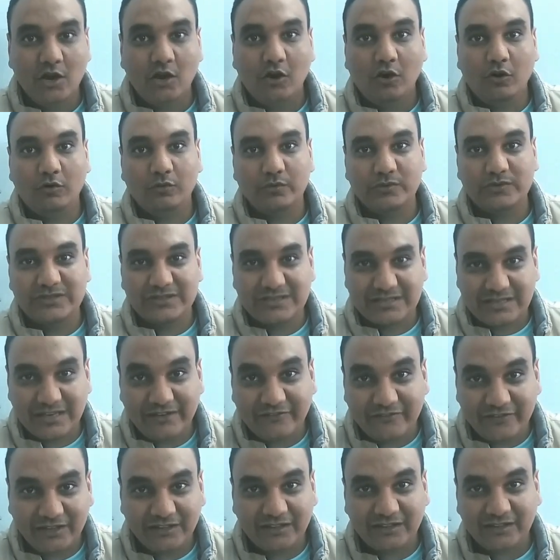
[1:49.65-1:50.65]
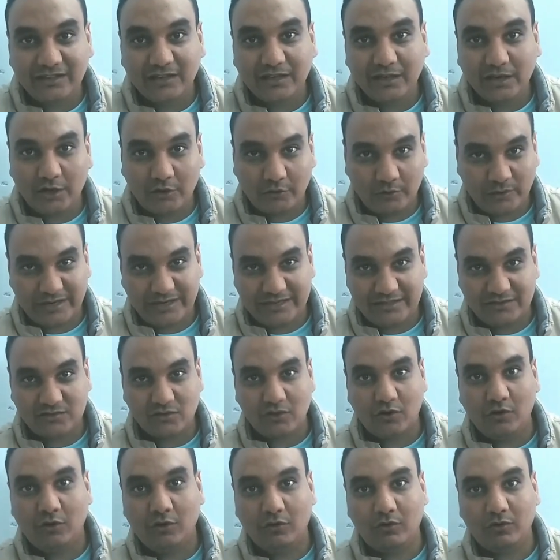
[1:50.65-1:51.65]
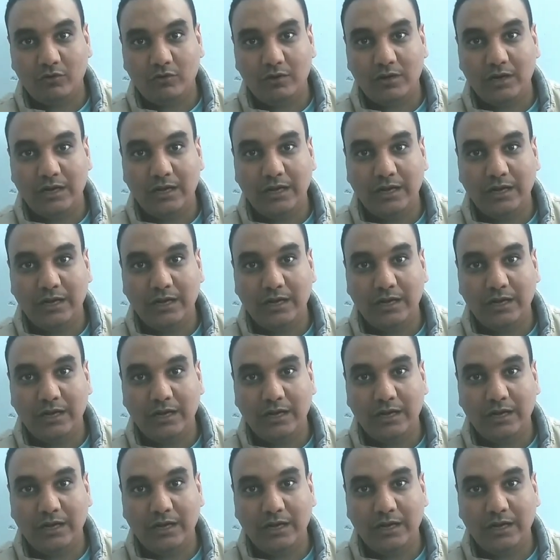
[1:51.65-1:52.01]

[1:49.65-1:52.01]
or 7 grade or